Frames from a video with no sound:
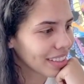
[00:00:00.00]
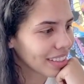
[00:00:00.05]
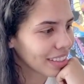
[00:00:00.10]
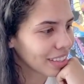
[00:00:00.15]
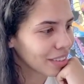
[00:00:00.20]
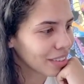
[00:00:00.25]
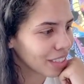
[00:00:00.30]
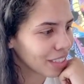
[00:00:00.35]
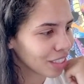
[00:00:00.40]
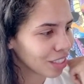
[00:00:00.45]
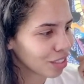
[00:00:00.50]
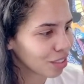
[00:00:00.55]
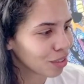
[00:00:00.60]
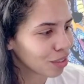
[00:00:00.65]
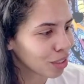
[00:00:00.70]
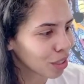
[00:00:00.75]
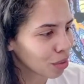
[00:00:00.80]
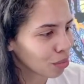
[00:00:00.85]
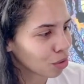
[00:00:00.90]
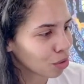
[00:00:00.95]
theories do
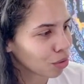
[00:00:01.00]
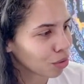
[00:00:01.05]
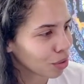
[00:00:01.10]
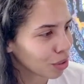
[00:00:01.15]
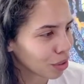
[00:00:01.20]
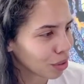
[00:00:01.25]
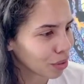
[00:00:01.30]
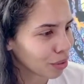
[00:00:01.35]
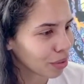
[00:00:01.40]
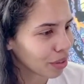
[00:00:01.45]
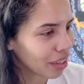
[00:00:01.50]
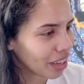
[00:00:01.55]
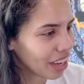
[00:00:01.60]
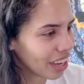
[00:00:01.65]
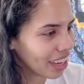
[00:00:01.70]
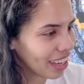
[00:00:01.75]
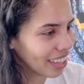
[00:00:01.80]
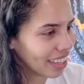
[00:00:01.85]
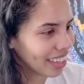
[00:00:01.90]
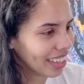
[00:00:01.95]
come true,
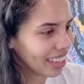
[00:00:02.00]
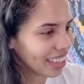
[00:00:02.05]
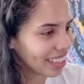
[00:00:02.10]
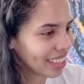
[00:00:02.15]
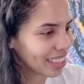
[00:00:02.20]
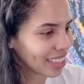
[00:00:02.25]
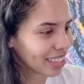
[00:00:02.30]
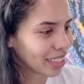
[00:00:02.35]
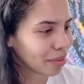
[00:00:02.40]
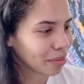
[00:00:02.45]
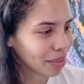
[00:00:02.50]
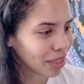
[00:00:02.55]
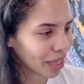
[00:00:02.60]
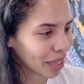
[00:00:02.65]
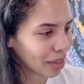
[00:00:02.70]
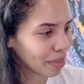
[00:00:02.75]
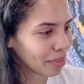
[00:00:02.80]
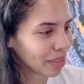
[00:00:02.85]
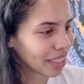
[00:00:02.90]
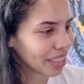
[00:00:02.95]

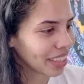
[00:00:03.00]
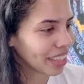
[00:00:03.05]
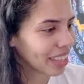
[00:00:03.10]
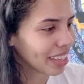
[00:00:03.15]
sometimes.